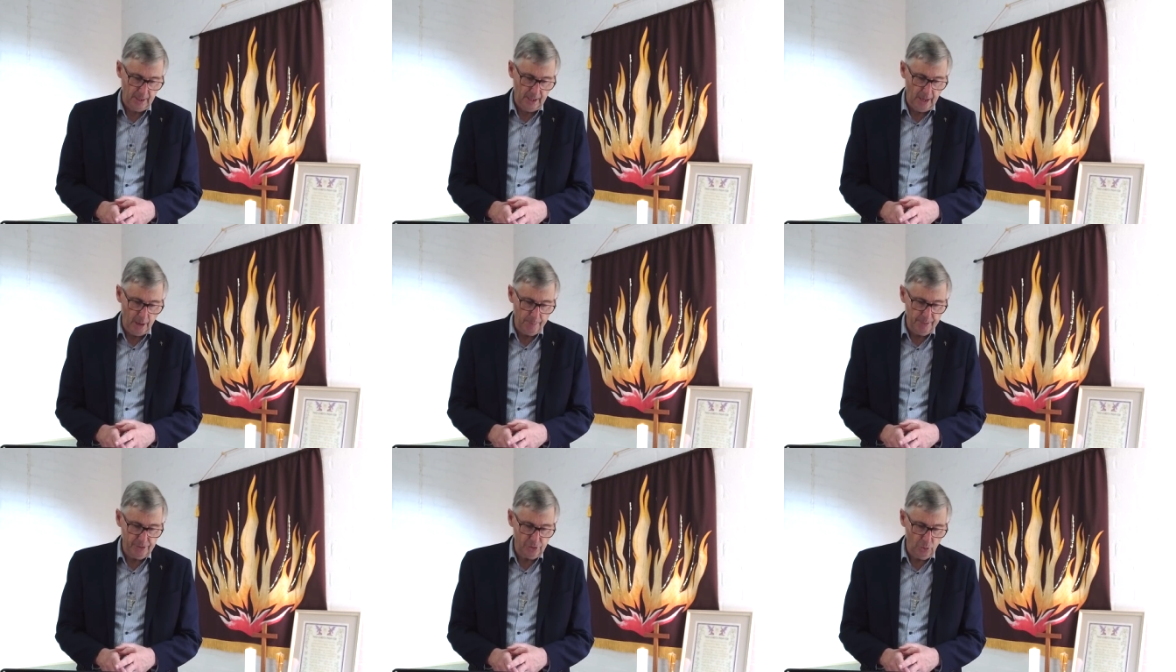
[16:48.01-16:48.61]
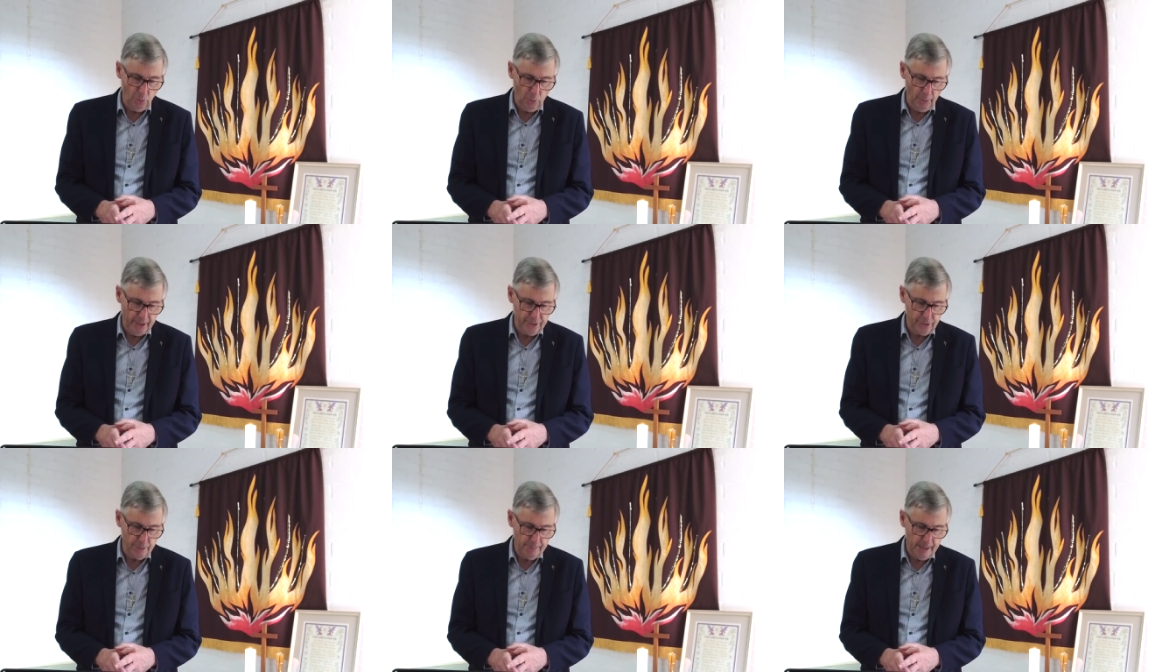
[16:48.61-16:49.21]
Help us to
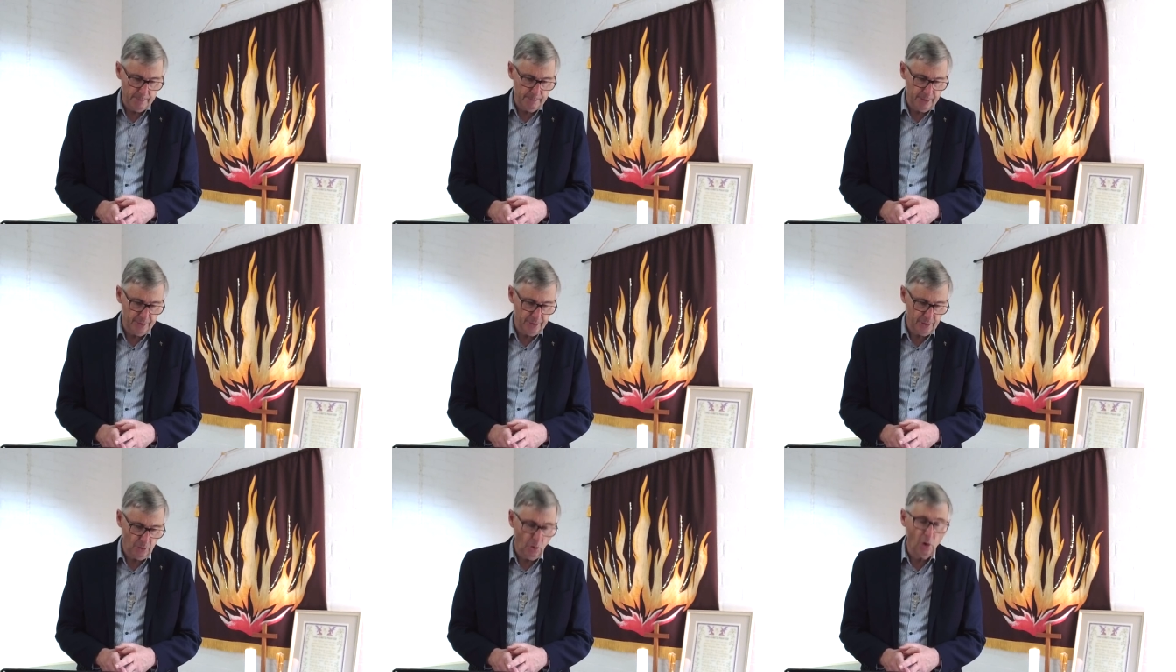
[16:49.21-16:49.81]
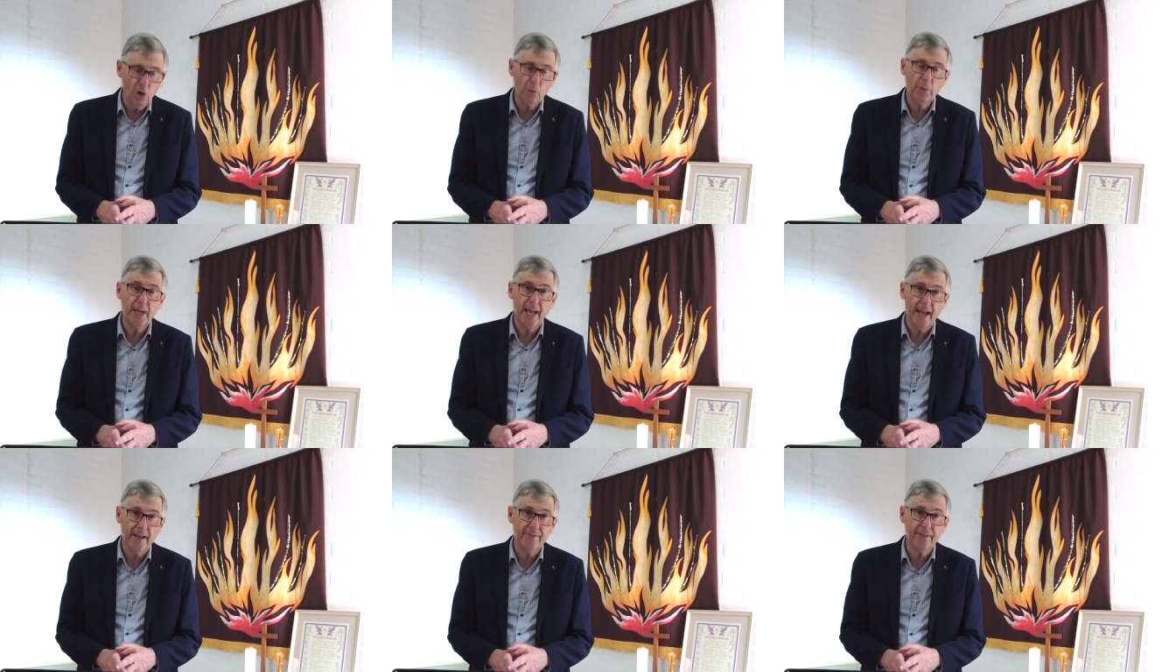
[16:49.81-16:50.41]
always remember that all we
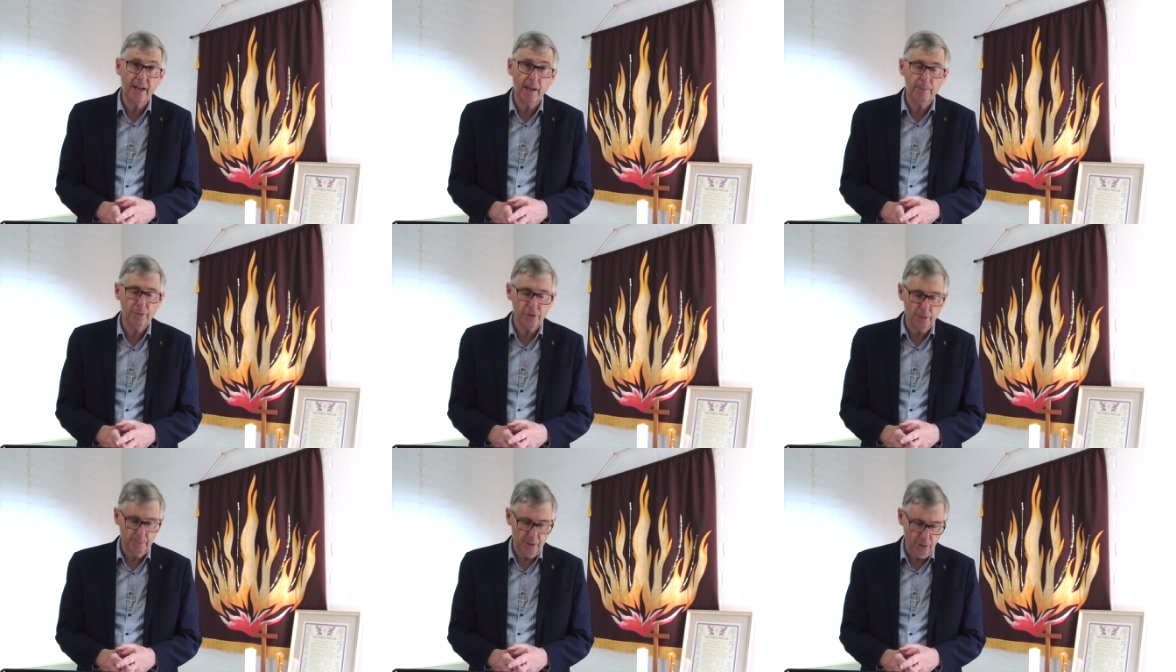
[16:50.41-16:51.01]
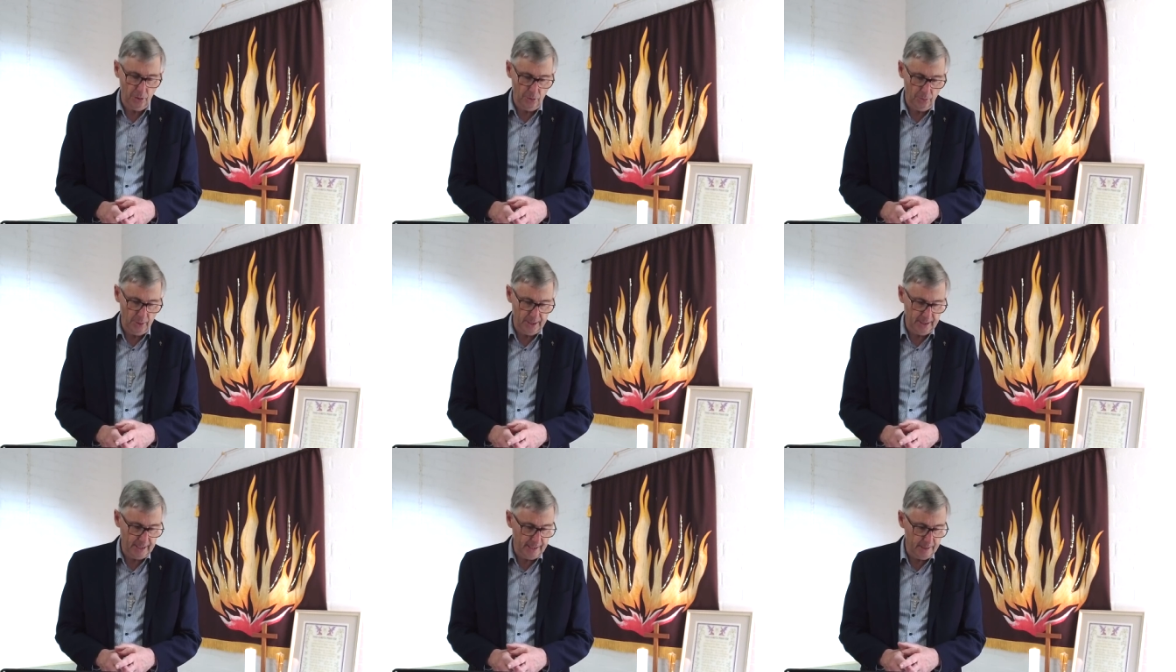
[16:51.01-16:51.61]
have comes from you
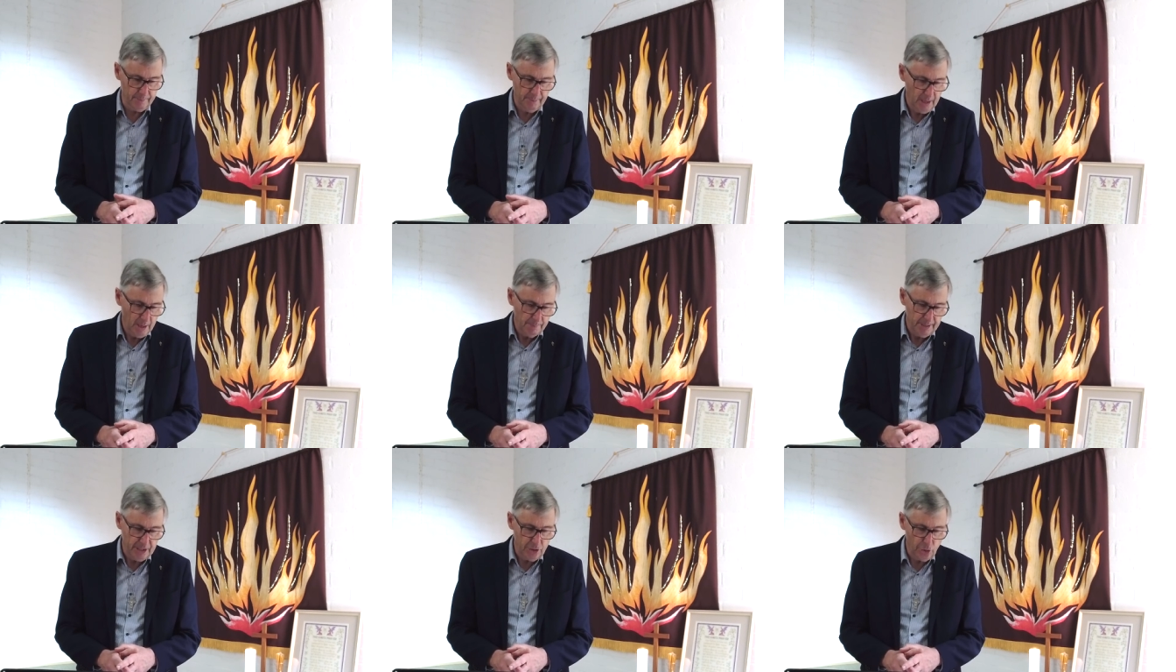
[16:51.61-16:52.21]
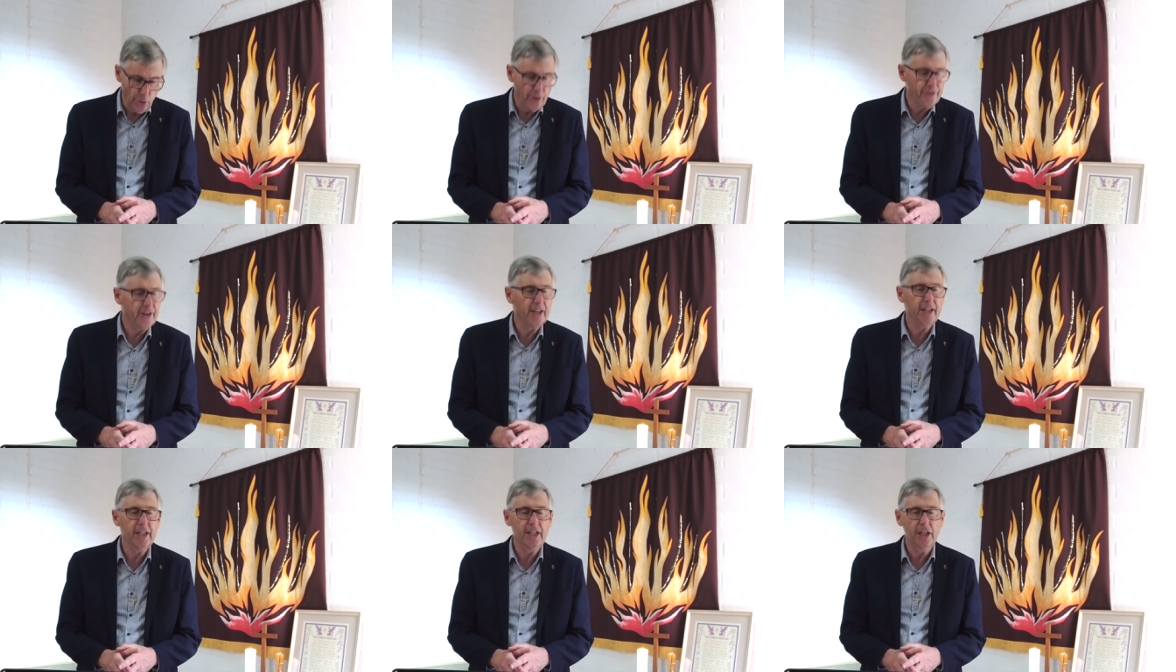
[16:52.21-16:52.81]
and can be
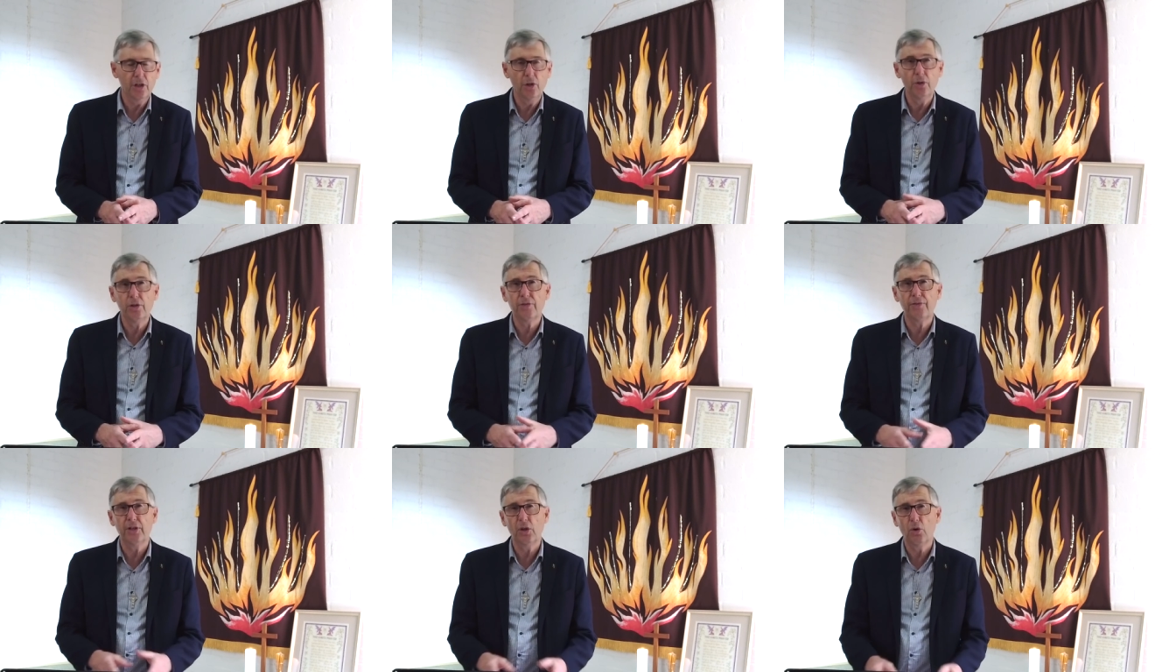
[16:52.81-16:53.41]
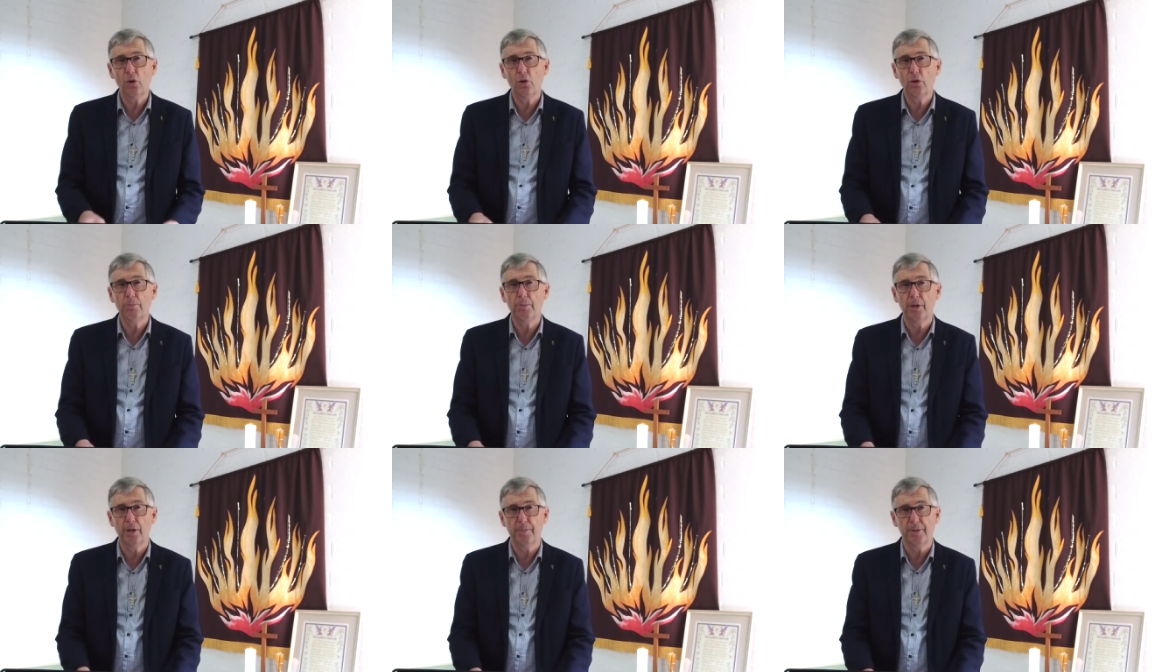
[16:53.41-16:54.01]
joyfully used for your
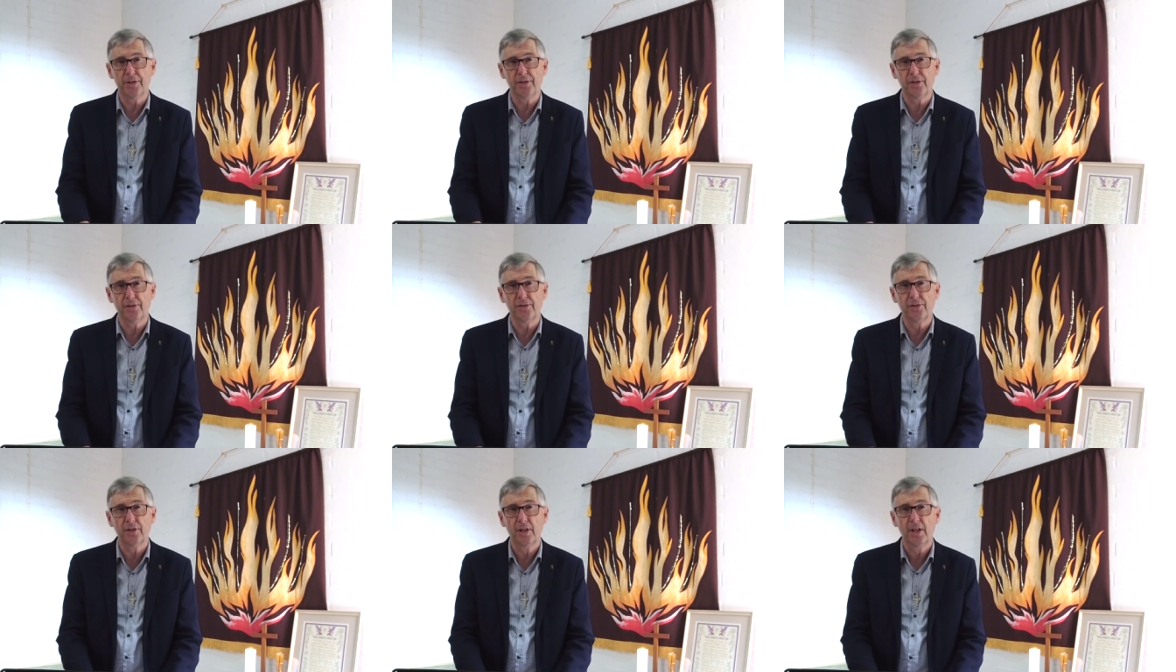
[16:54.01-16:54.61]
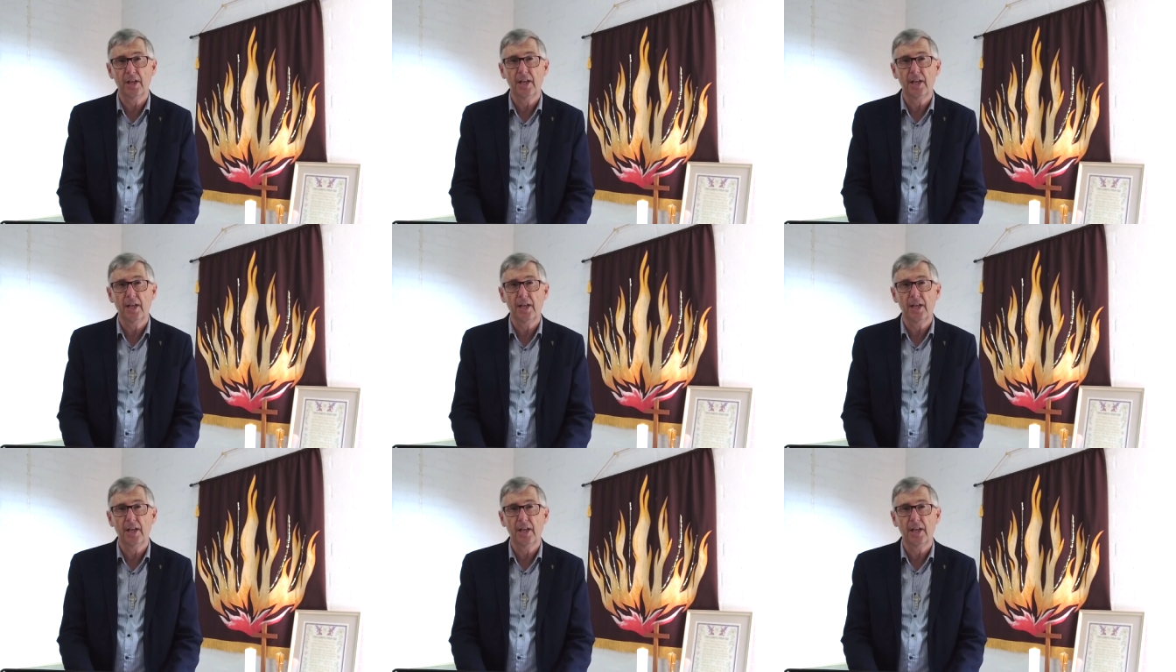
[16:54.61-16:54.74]
good purposes.